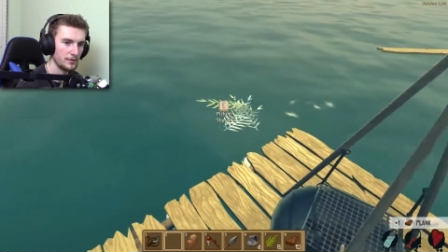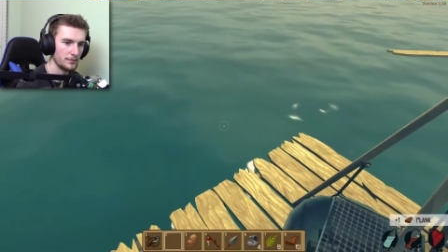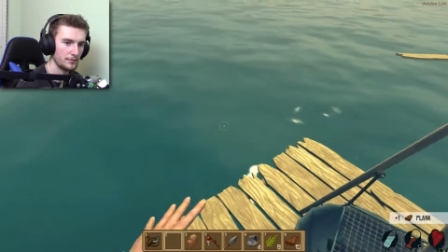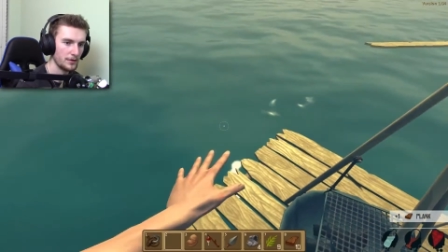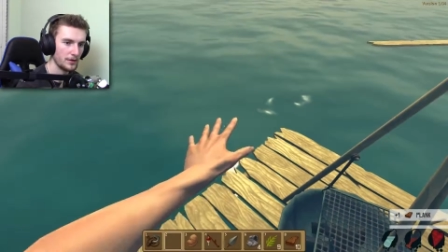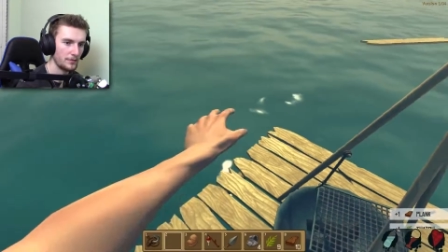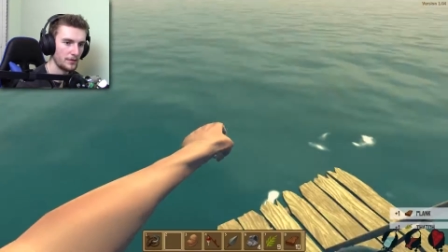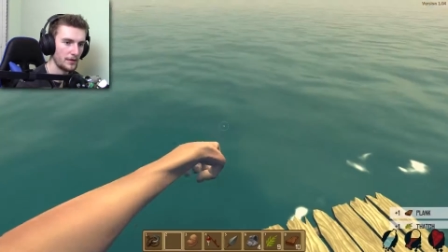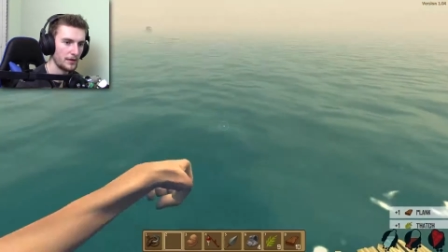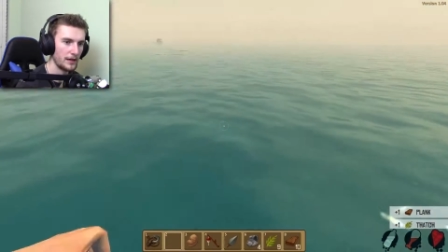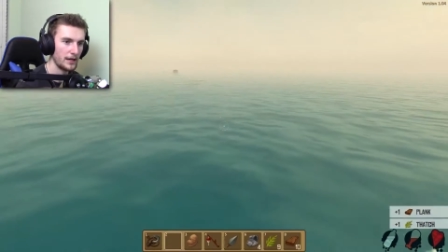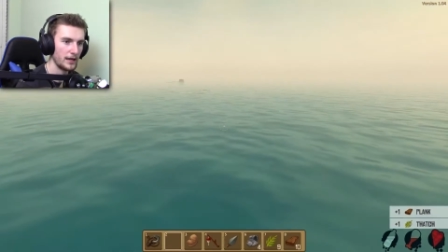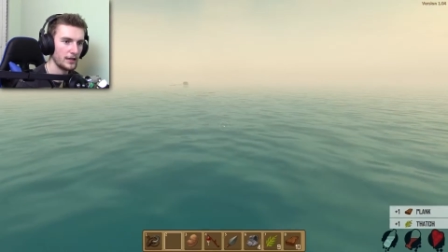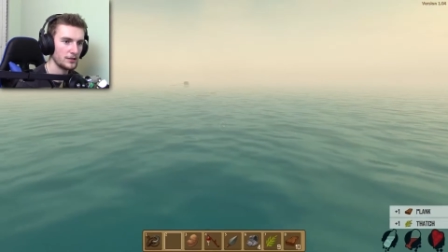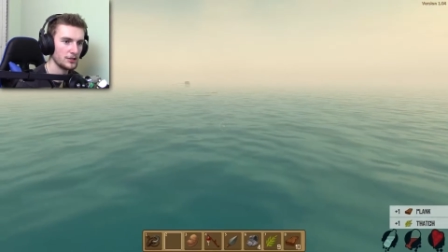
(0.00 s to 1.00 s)
Pick up the
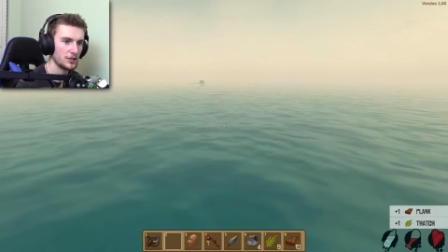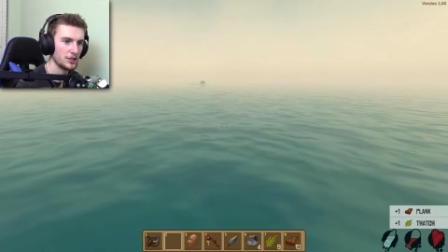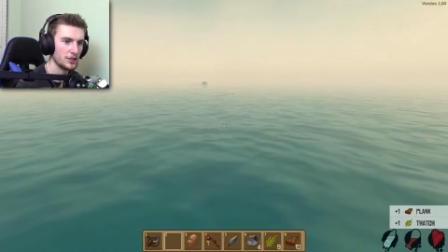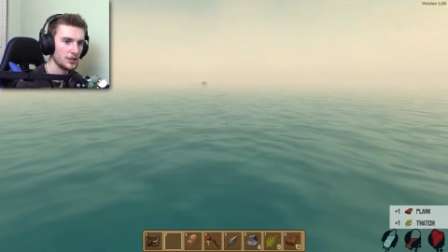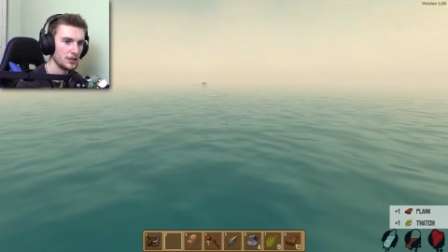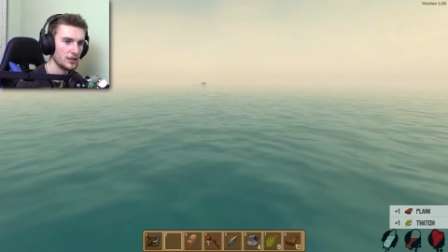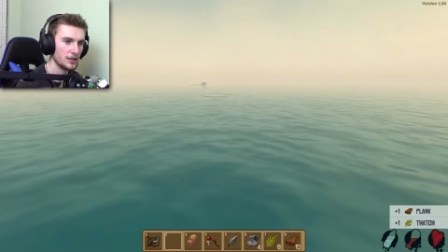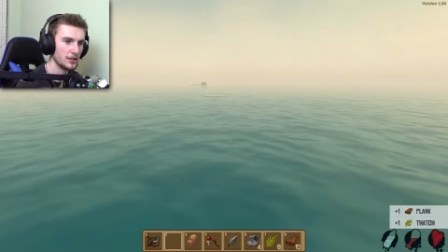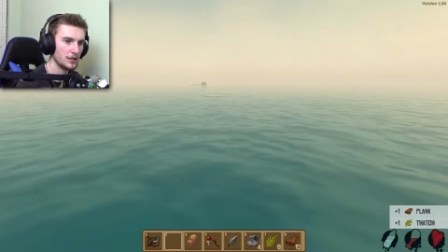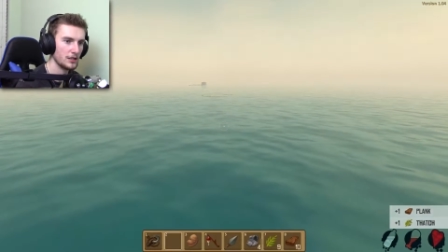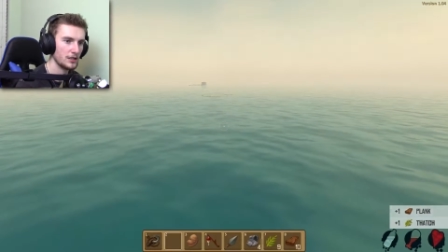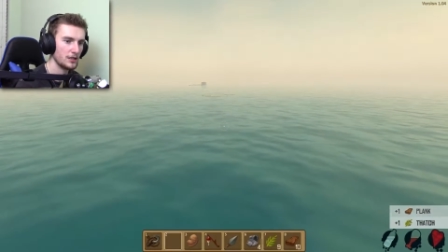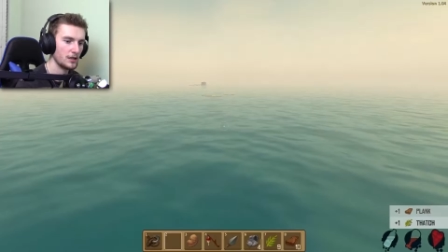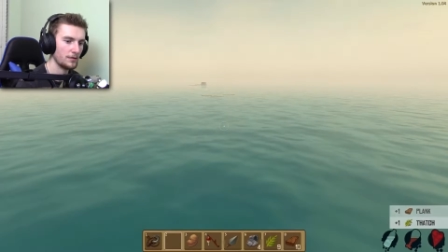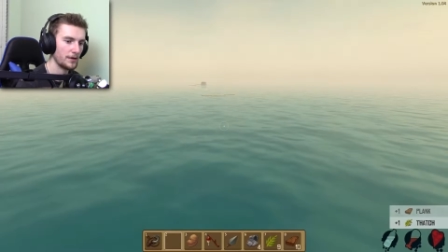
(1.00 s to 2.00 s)
thatch.
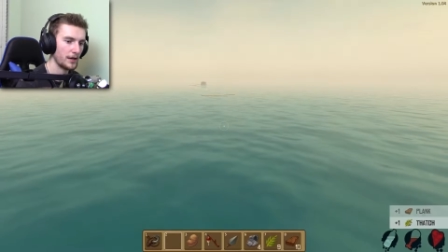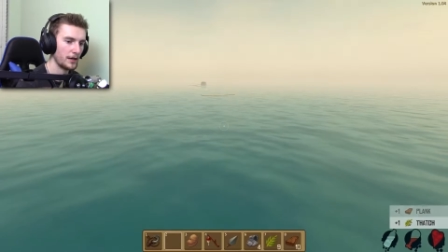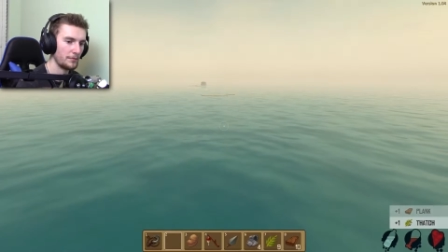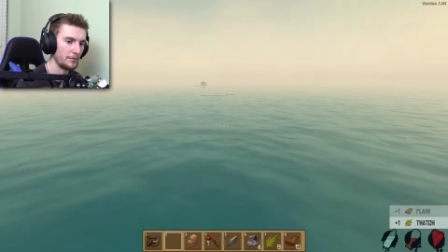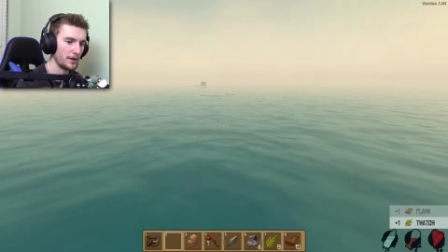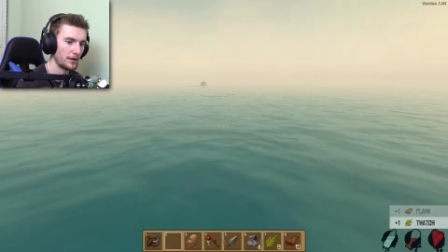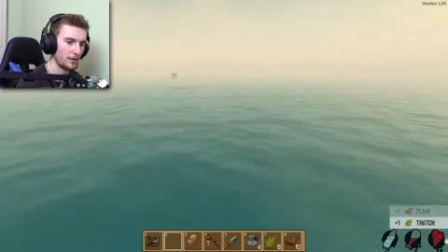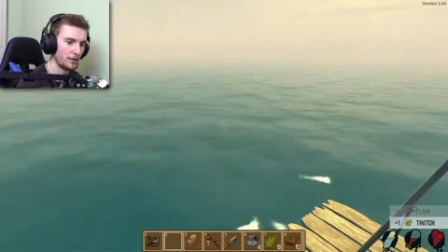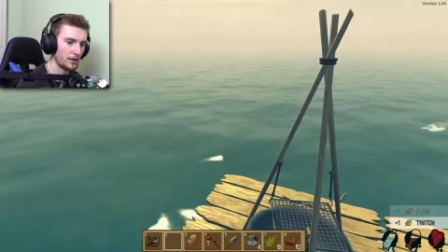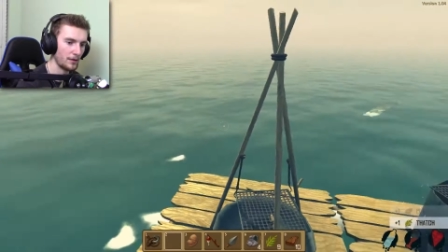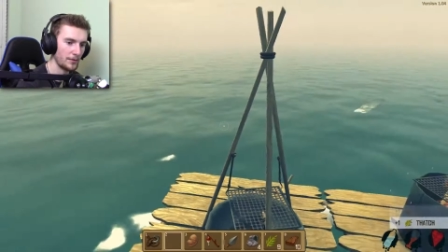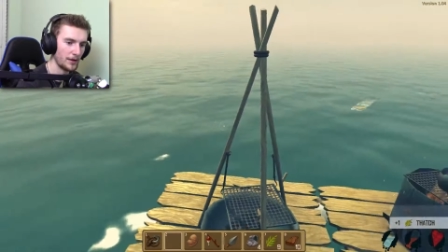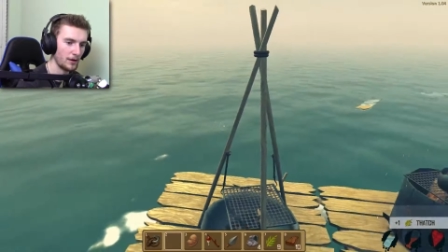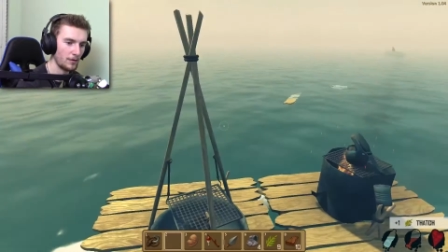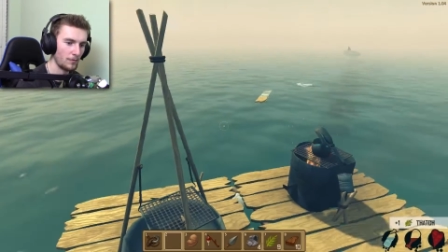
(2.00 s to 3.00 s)
Oh, we got a barrel
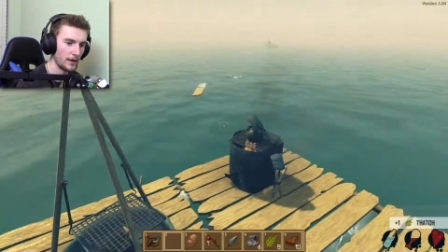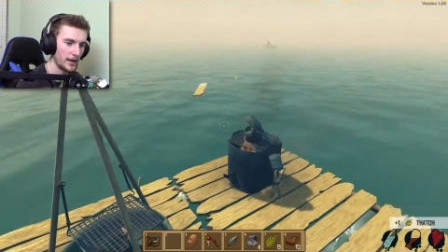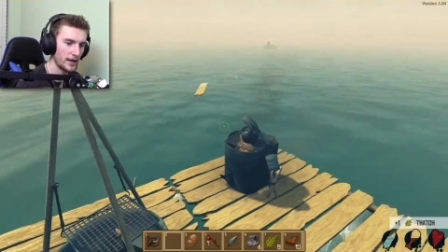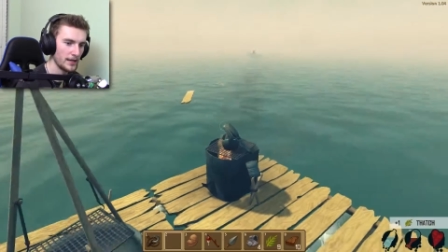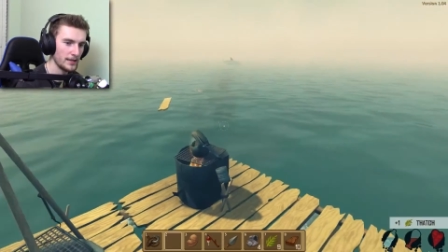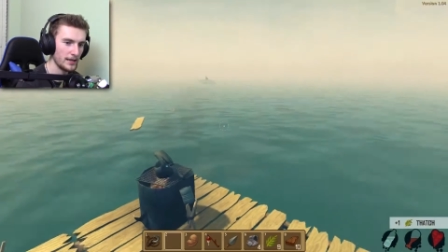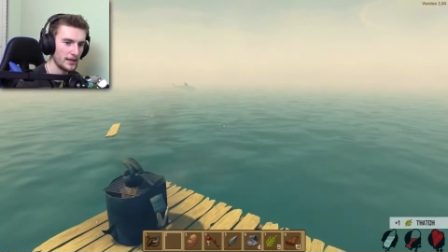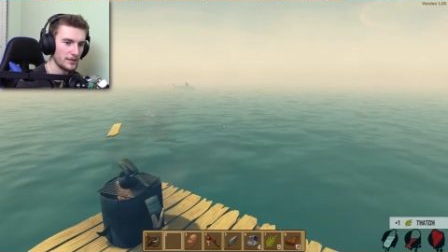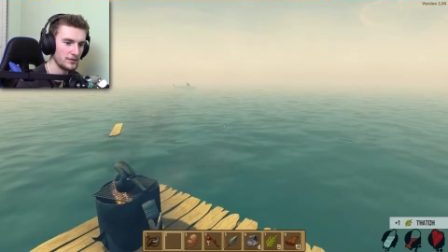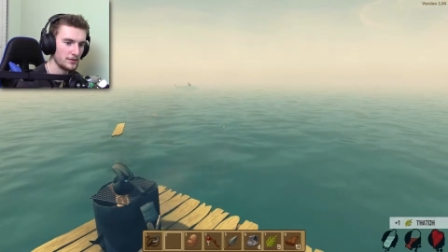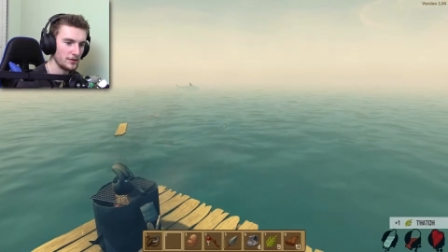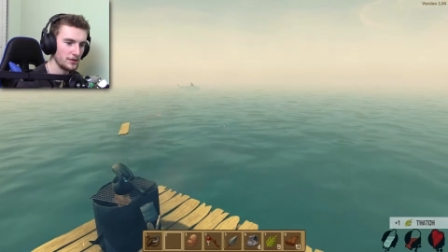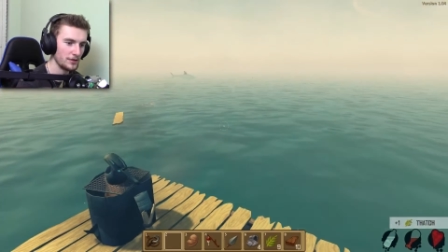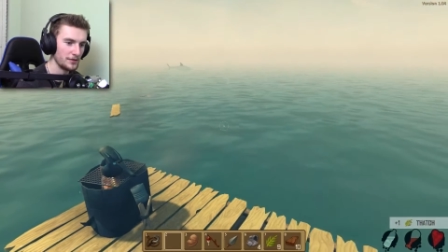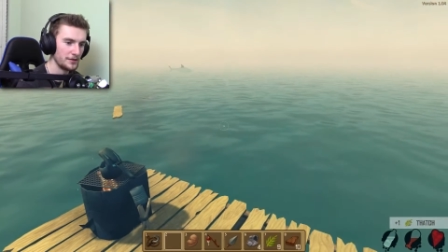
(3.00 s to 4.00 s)
coming our way. That's
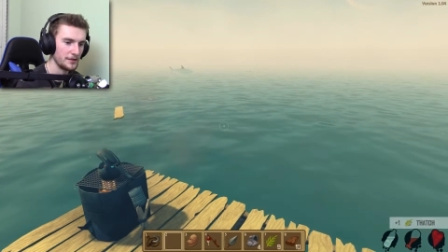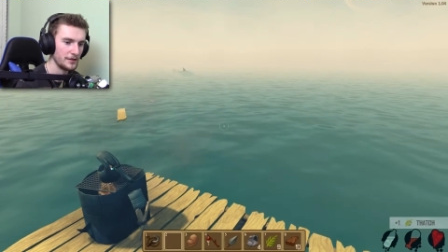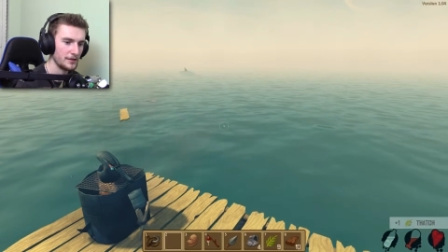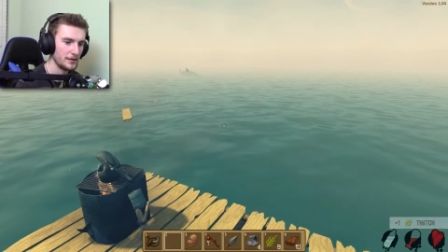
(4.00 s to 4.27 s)
good.